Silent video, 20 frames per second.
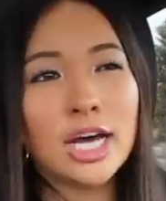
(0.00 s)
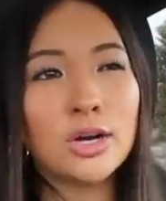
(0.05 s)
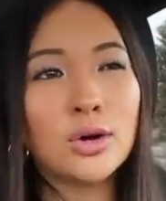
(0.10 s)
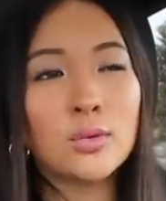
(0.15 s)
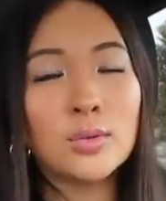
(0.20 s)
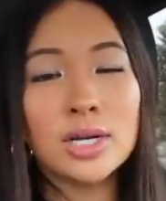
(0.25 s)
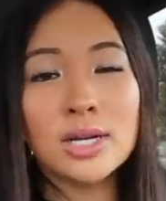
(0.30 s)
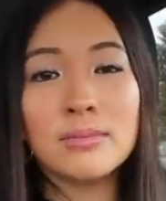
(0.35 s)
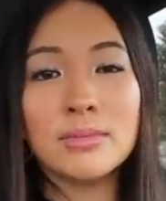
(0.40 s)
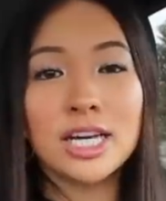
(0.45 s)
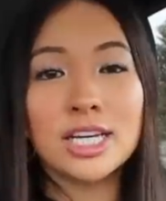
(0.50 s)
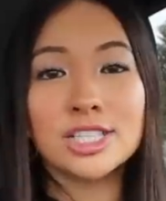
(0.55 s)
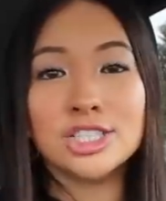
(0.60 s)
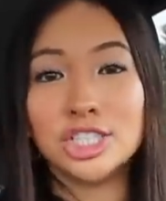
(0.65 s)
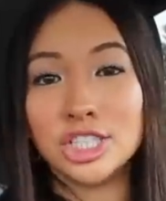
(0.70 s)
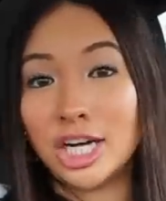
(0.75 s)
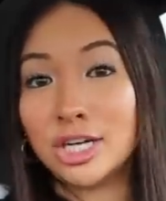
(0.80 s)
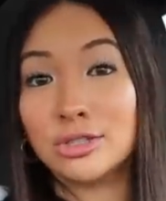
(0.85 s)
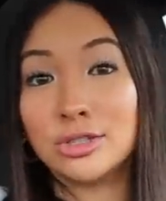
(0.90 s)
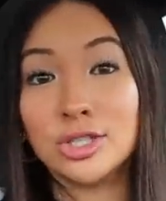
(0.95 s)
I don't want to make a
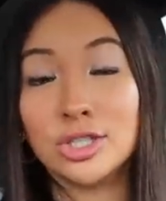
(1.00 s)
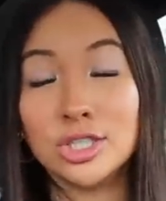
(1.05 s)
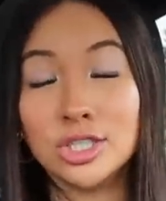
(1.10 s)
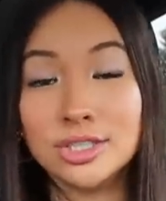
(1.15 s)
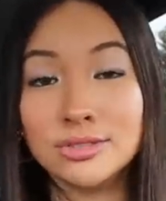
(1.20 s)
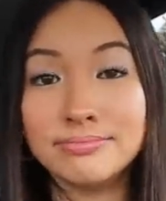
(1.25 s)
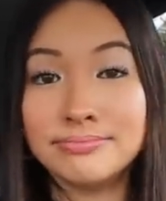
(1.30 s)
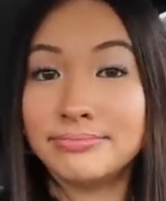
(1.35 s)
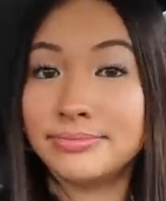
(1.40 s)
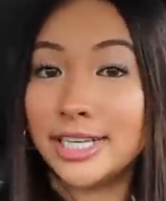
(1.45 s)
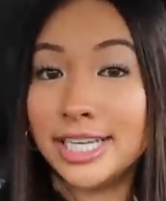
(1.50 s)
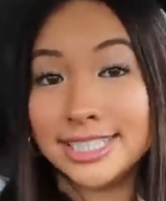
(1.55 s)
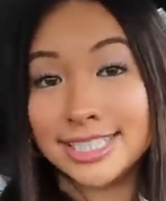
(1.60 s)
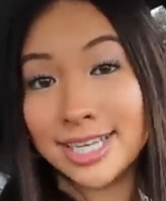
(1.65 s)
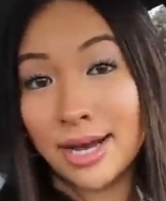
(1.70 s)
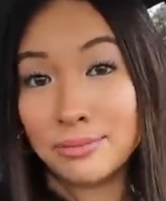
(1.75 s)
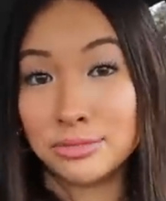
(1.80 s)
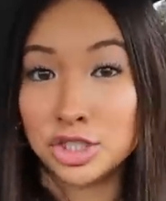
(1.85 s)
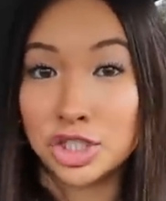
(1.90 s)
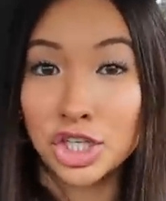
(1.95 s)
general
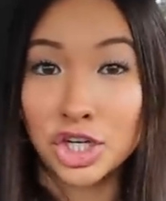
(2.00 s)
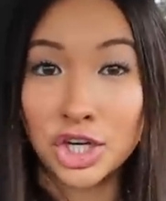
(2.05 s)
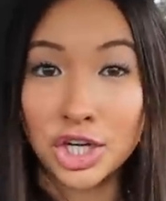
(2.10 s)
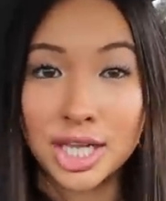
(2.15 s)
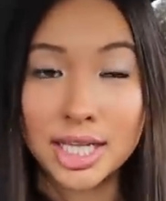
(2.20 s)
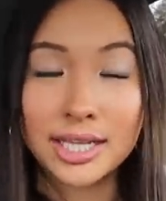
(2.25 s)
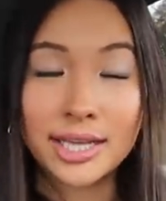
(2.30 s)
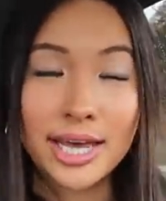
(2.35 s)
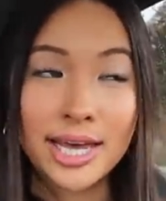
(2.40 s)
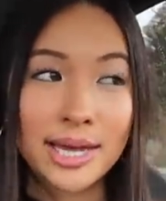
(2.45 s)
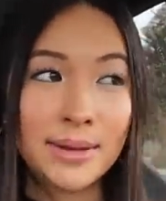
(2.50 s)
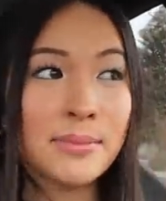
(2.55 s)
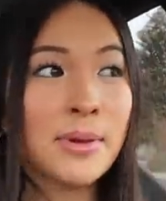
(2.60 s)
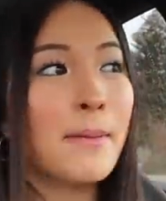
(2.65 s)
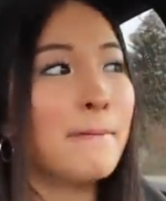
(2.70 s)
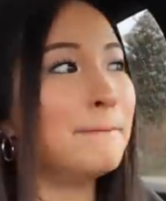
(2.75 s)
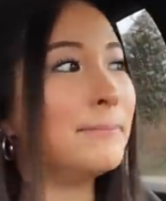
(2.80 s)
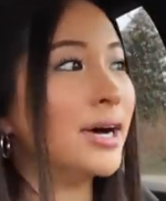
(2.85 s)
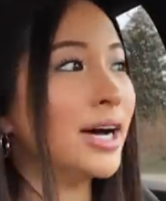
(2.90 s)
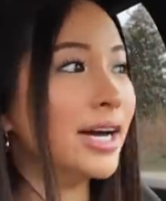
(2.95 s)
assumption or claim,
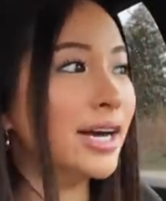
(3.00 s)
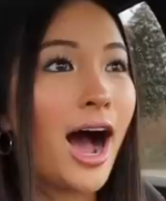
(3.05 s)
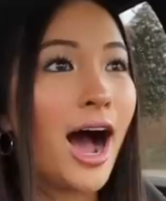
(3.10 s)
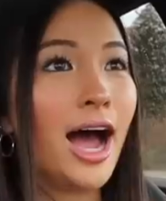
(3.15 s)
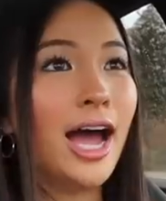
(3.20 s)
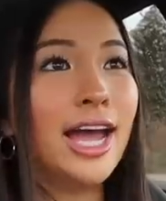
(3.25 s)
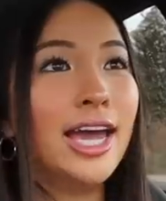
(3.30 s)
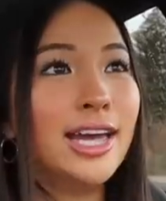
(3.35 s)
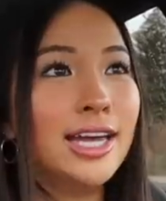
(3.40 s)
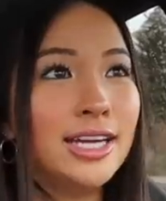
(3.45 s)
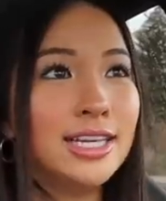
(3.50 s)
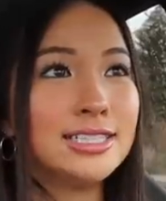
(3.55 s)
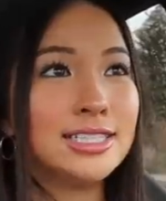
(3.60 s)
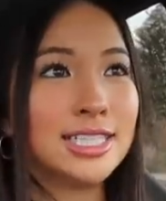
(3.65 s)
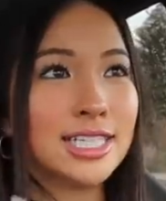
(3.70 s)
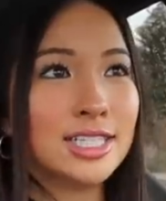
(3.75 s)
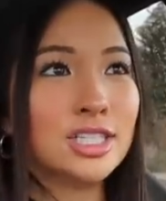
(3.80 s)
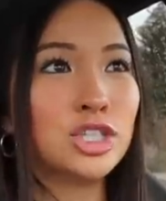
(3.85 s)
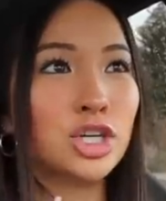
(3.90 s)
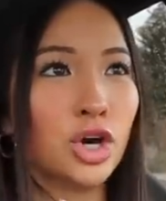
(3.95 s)
but I
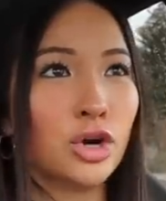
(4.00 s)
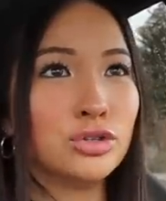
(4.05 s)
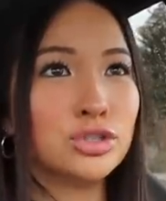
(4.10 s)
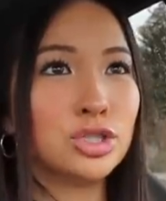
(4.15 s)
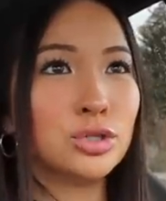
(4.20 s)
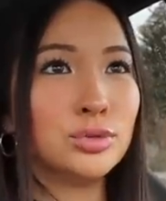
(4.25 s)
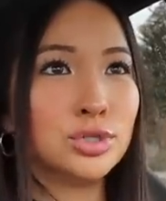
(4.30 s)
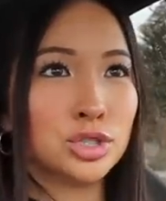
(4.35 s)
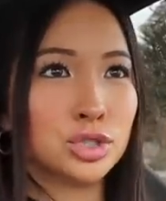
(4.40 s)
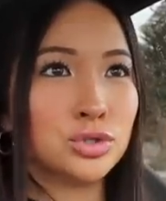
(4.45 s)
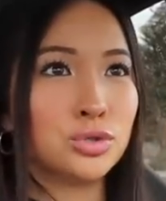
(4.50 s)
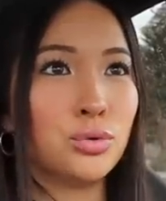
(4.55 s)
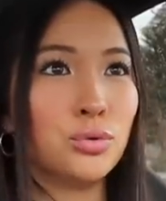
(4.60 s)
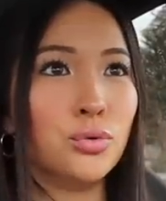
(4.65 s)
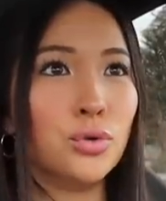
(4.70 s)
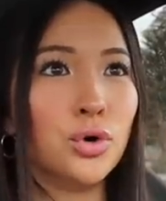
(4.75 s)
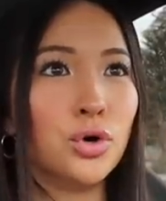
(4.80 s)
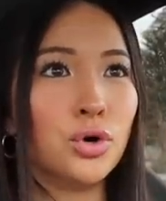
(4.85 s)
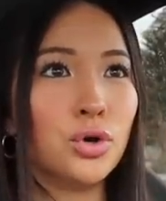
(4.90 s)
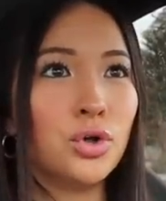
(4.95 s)
didn't go to a
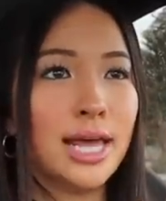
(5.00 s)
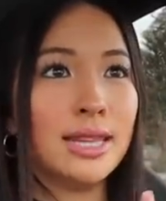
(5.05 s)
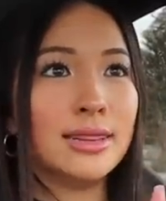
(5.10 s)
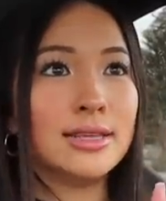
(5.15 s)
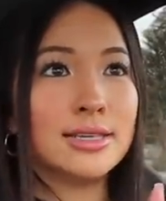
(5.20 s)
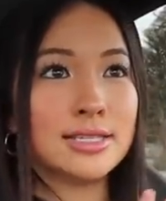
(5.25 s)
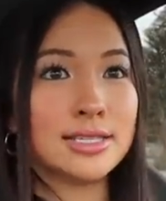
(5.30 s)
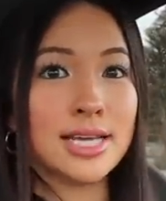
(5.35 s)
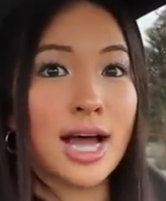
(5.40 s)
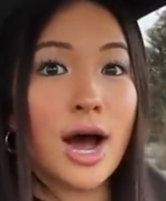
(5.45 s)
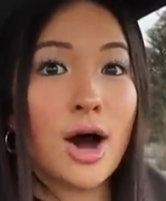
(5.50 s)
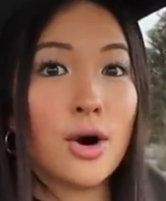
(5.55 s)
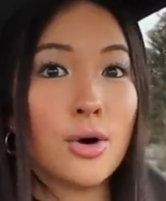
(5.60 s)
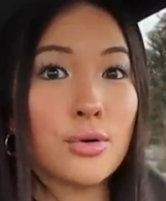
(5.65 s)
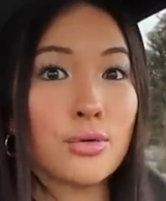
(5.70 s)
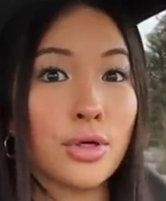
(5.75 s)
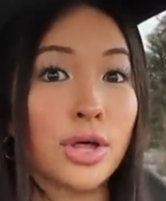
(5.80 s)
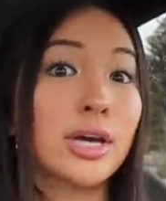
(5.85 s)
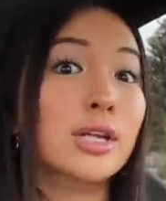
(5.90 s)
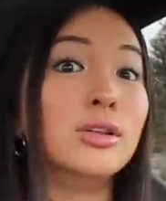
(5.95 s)
school in the
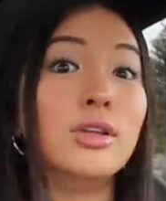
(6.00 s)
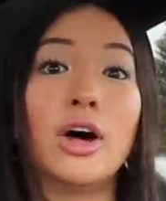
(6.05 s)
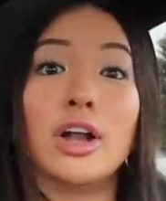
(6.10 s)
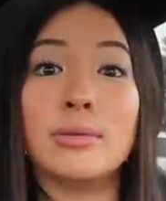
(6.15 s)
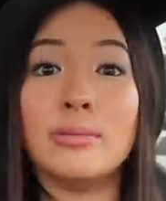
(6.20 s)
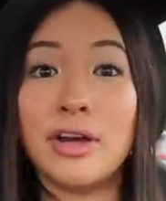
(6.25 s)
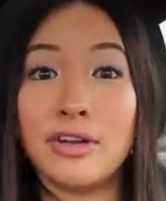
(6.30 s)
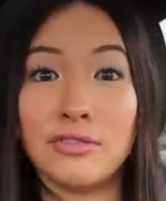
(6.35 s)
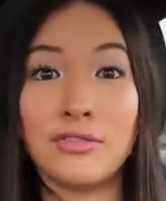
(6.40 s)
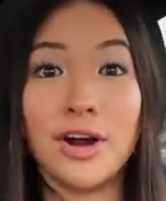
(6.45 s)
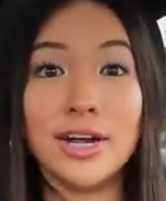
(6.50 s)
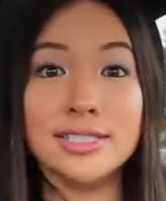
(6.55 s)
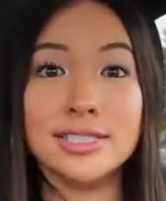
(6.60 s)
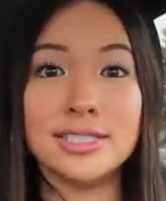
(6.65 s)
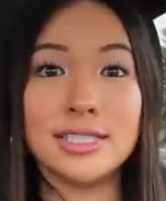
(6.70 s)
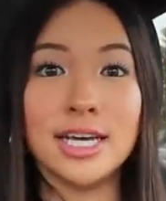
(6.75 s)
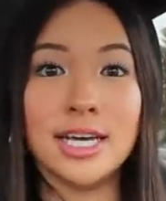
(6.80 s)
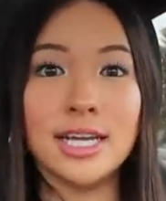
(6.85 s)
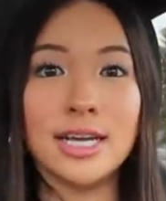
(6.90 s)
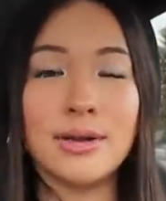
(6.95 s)
South like a lot of my
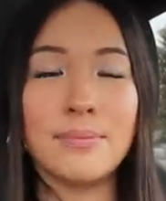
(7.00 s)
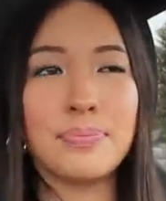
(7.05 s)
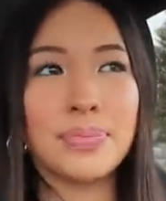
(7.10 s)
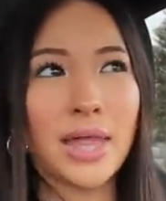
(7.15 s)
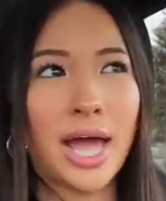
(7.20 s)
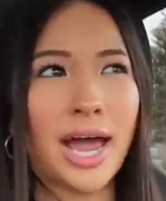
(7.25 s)
friends did.